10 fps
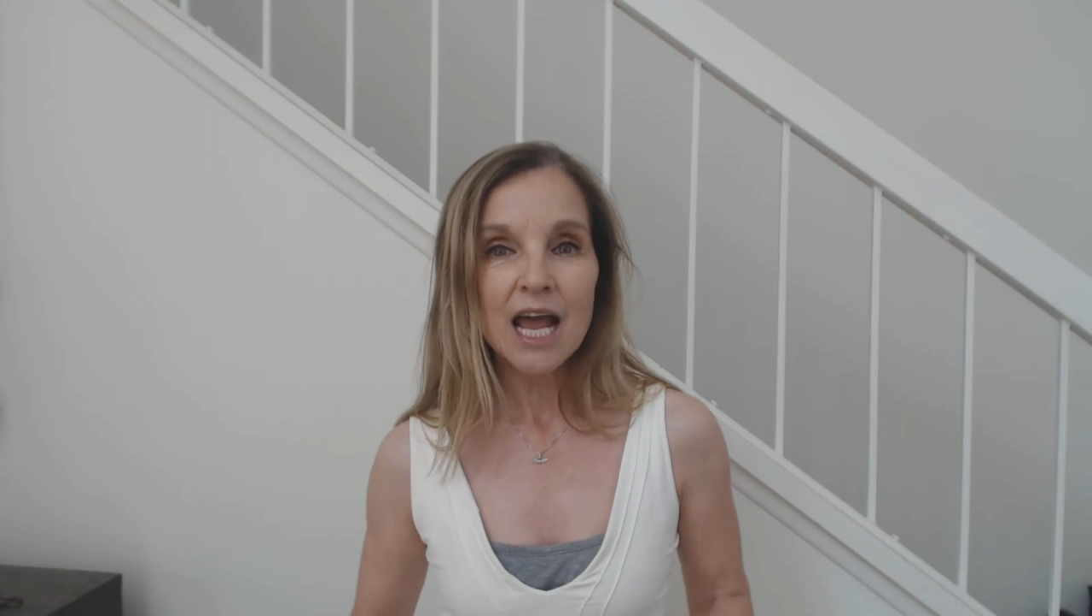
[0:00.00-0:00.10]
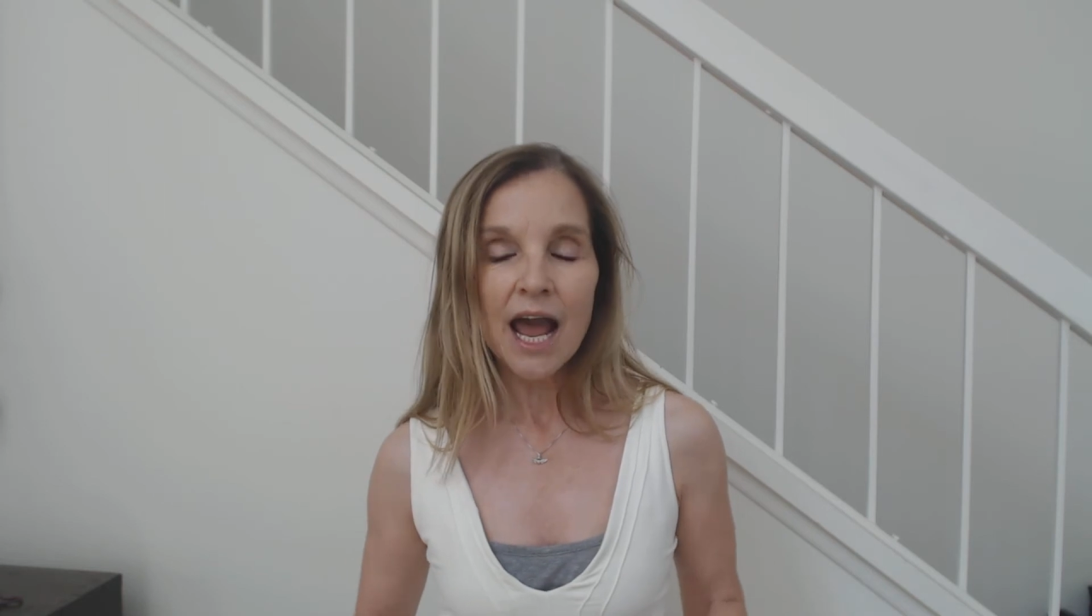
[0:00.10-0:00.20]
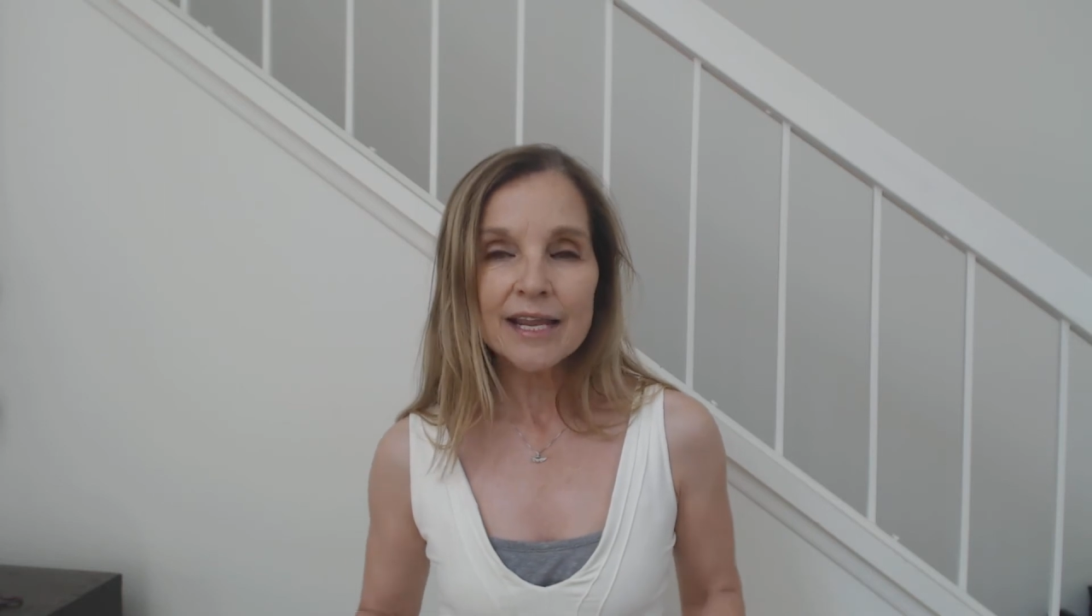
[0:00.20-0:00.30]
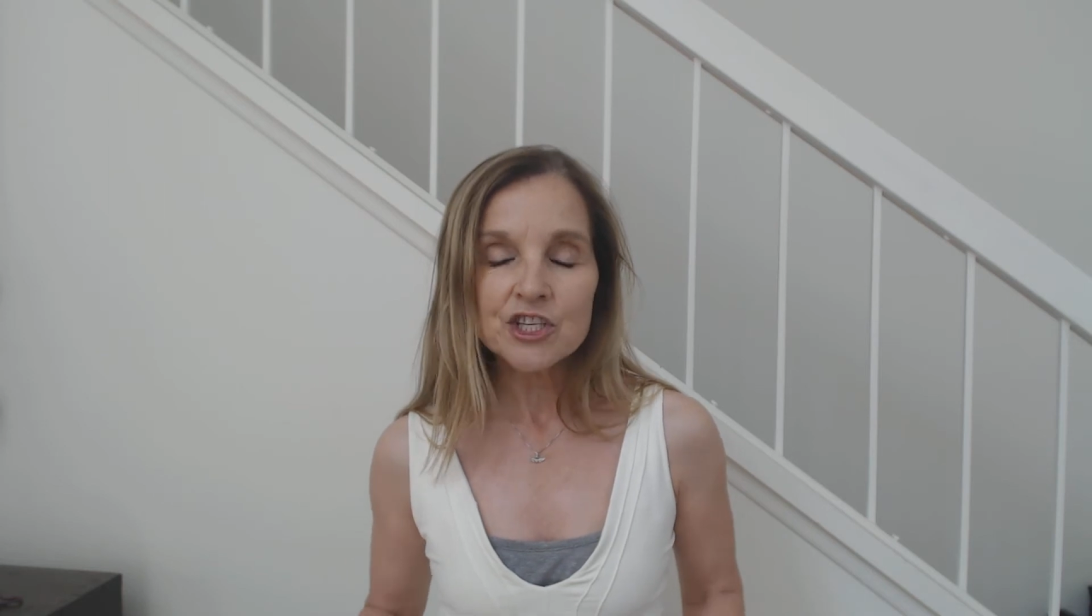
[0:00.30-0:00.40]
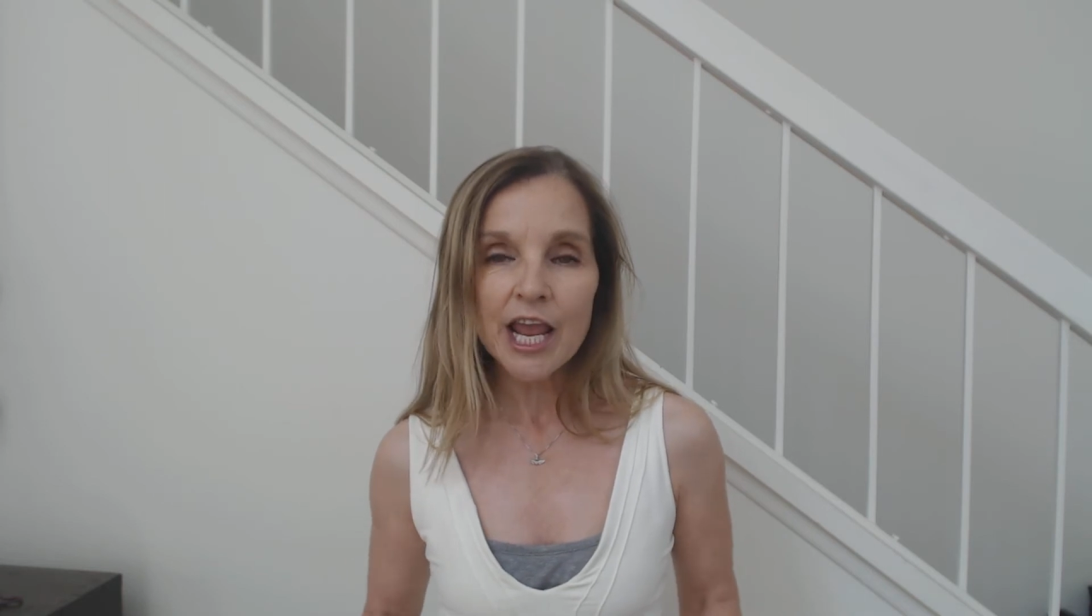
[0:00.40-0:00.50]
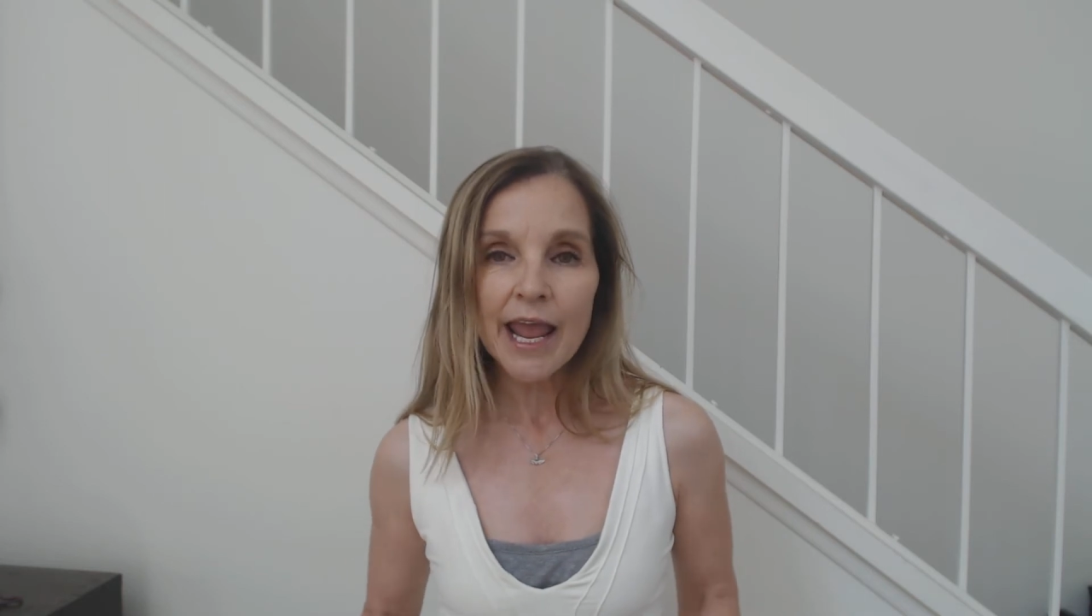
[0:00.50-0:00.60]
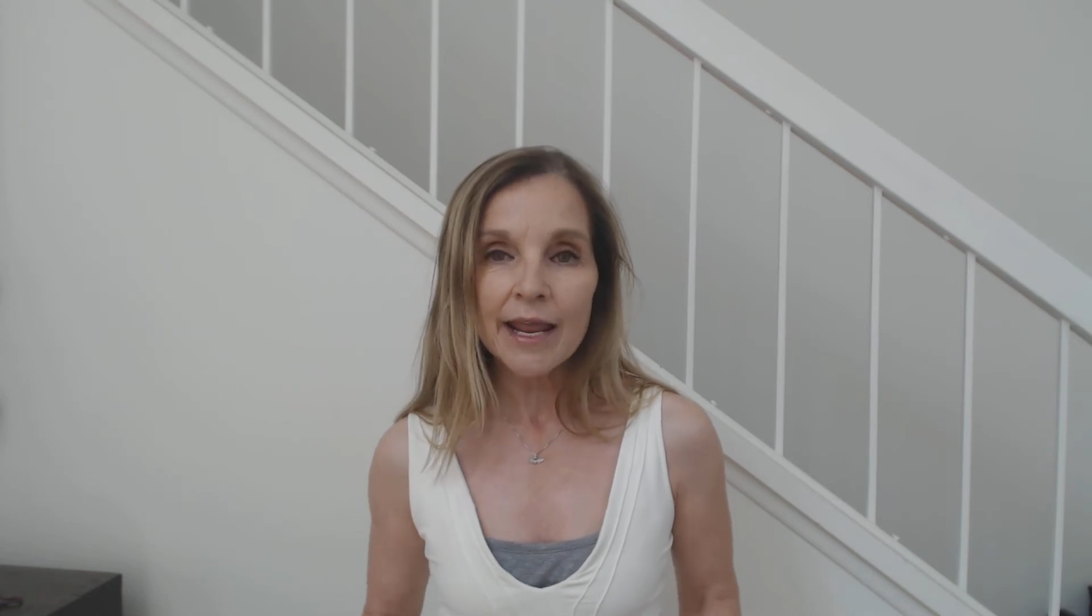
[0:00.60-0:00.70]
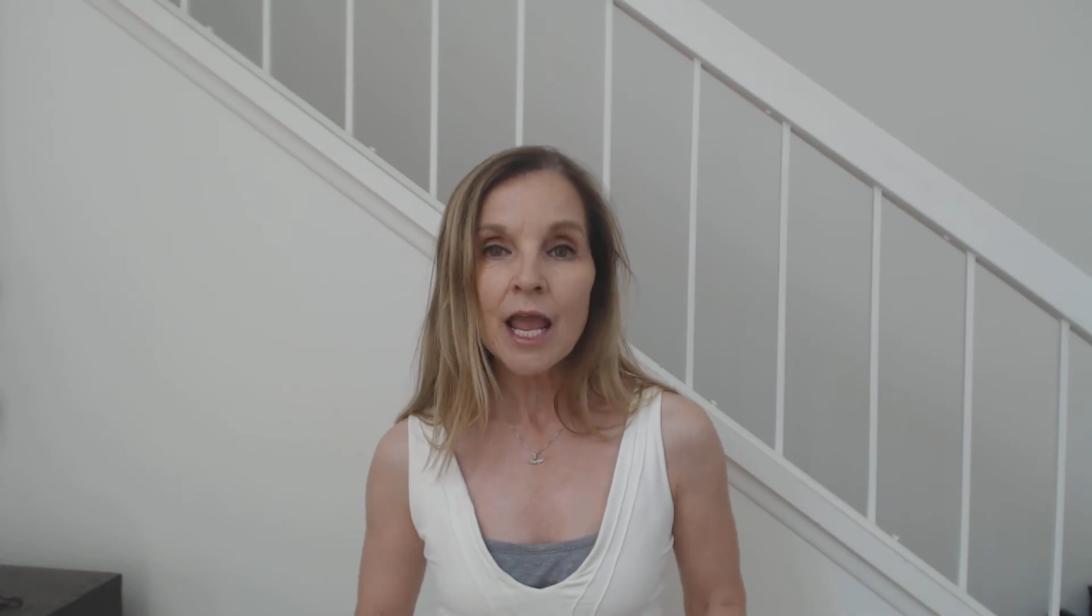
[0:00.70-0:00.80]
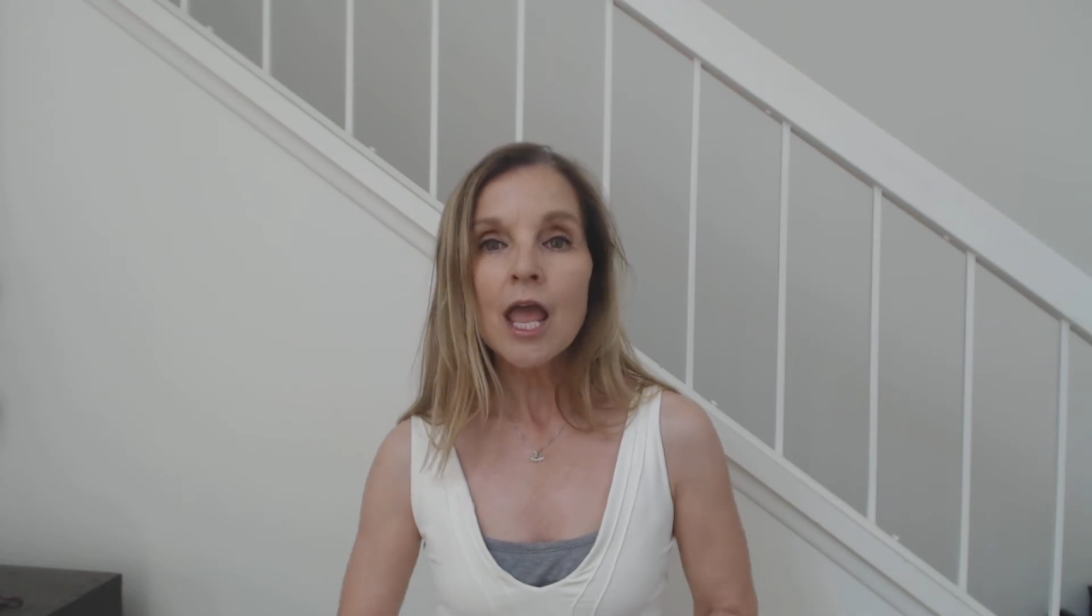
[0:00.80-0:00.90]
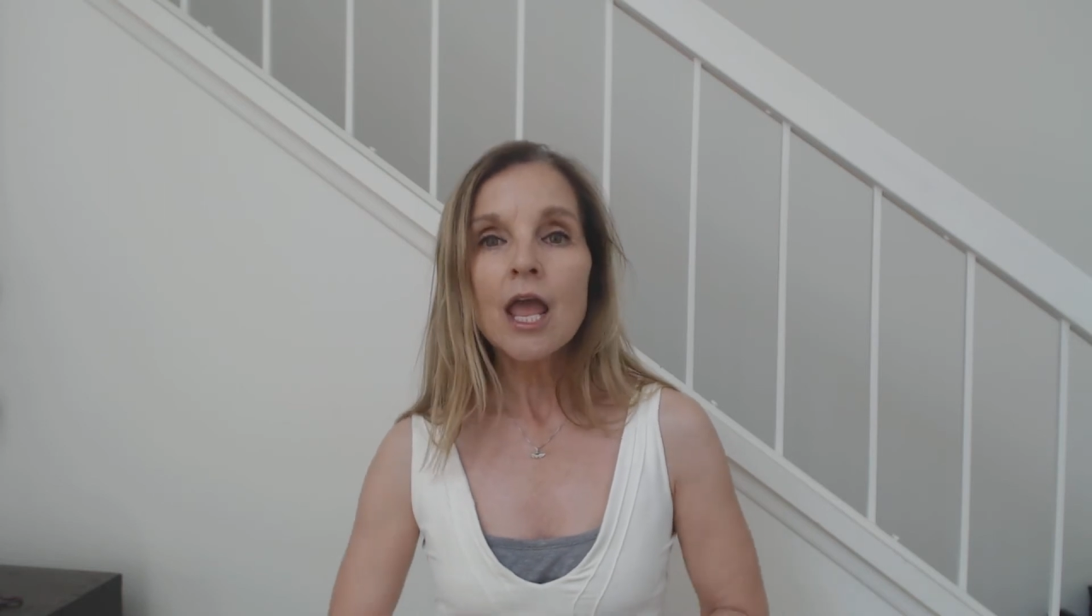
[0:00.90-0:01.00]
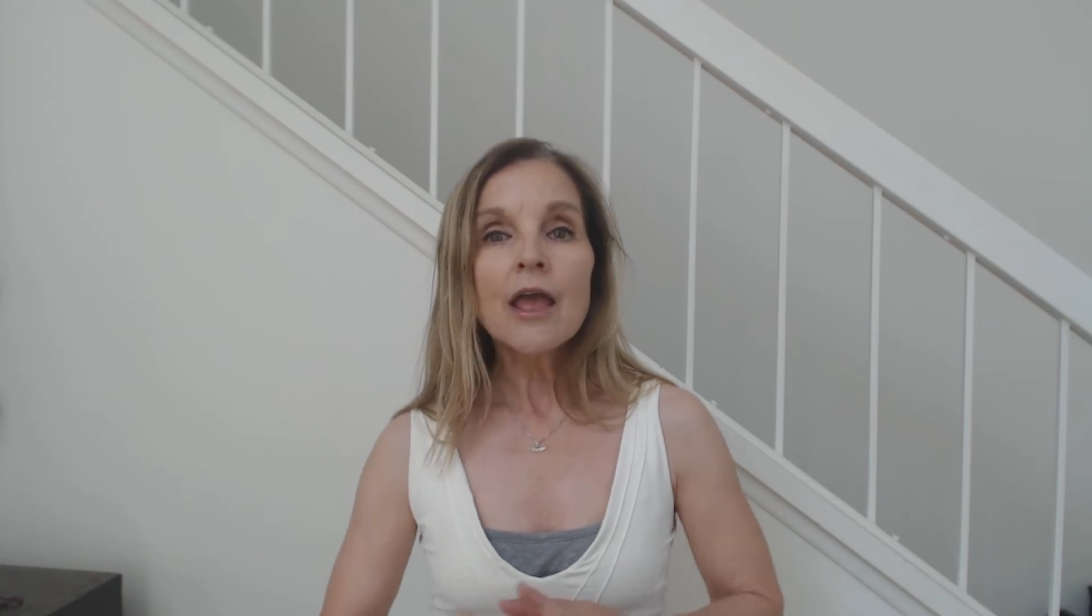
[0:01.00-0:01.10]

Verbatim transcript: Tai Cheng.